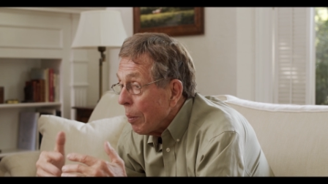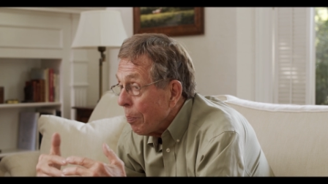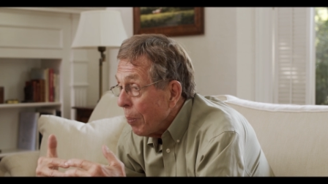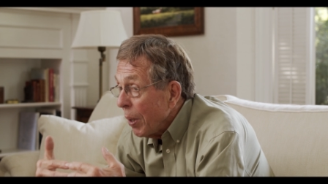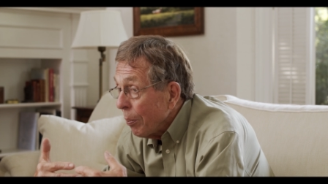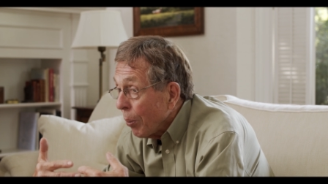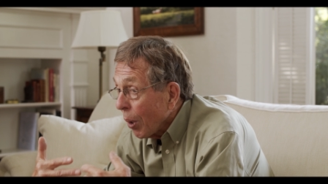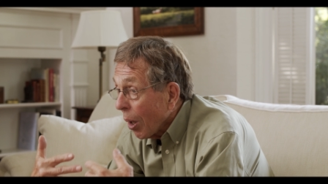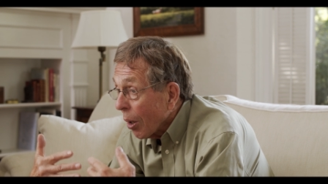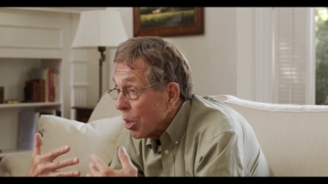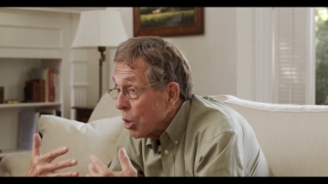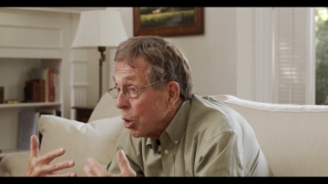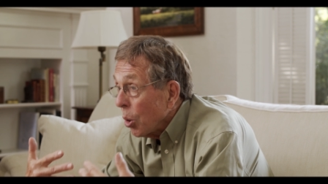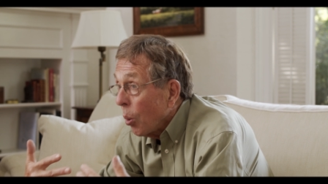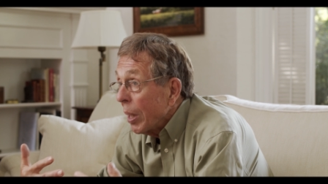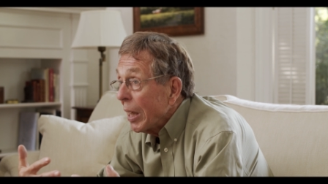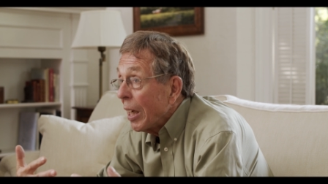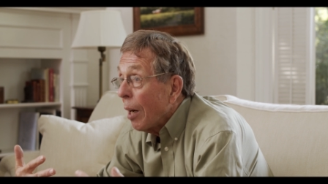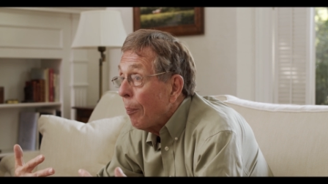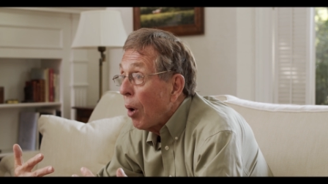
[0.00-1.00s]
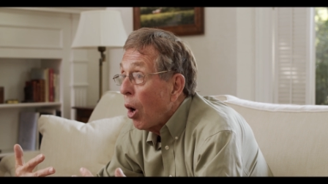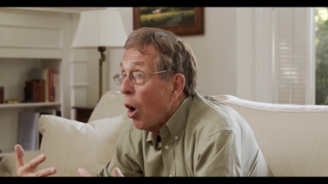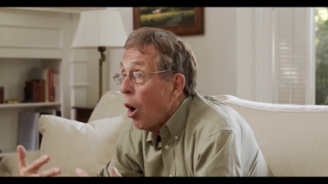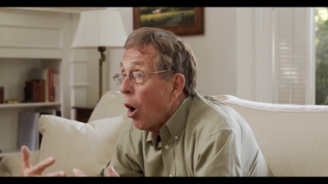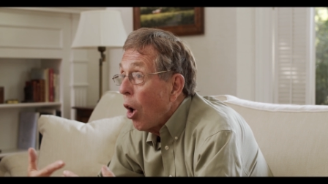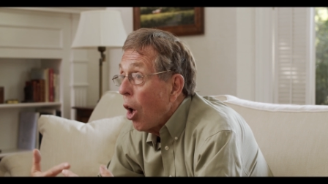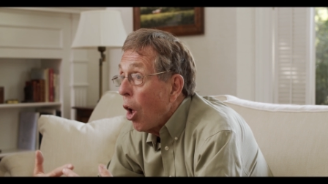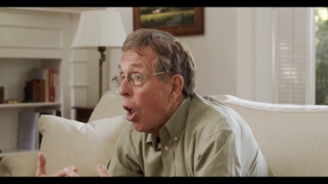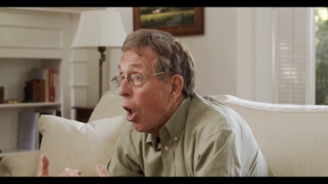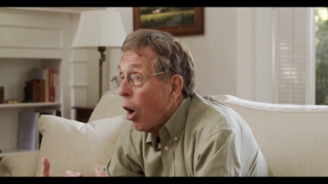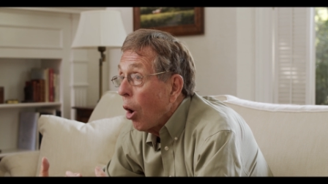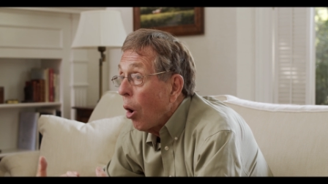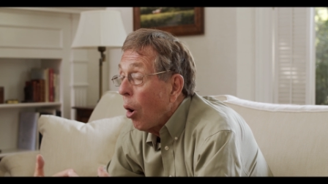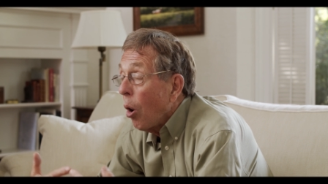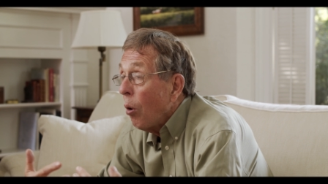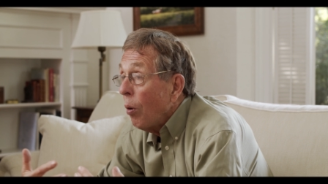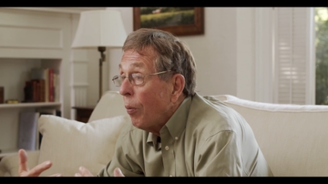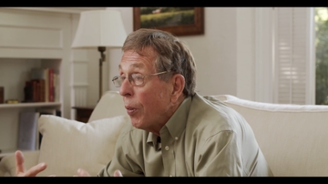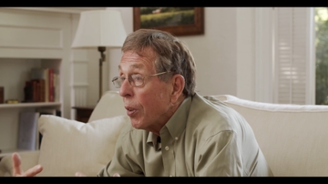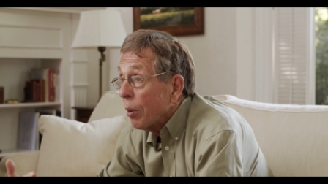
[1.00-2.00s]
White people are showing up
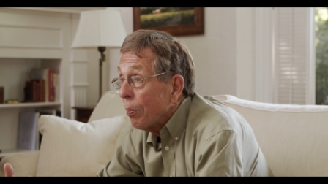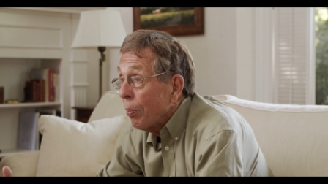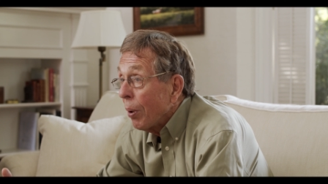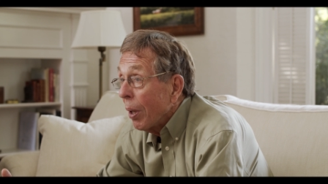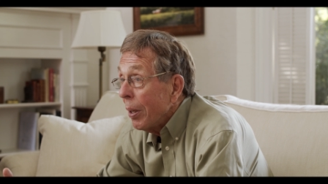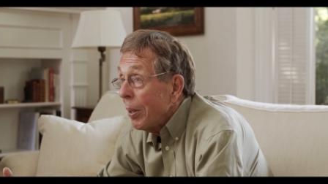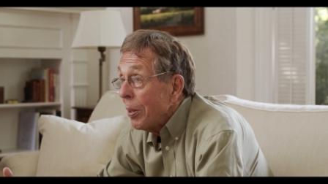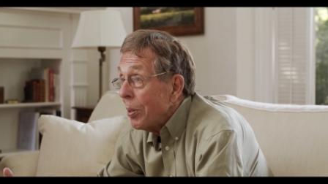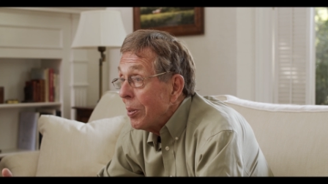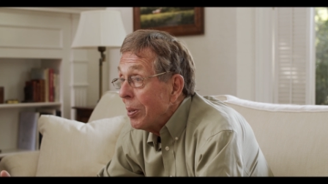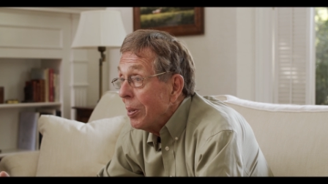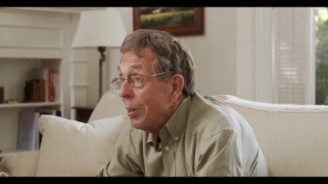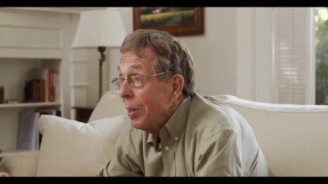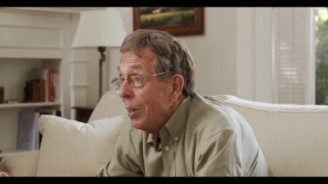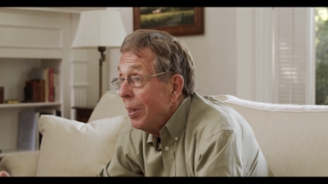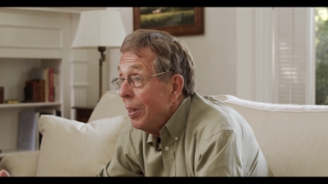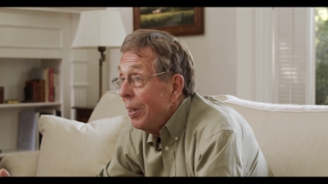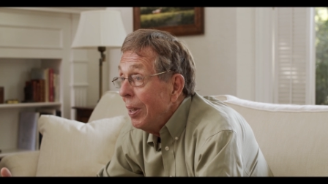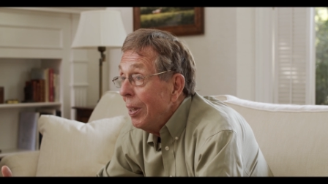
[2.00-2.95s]
all over the place,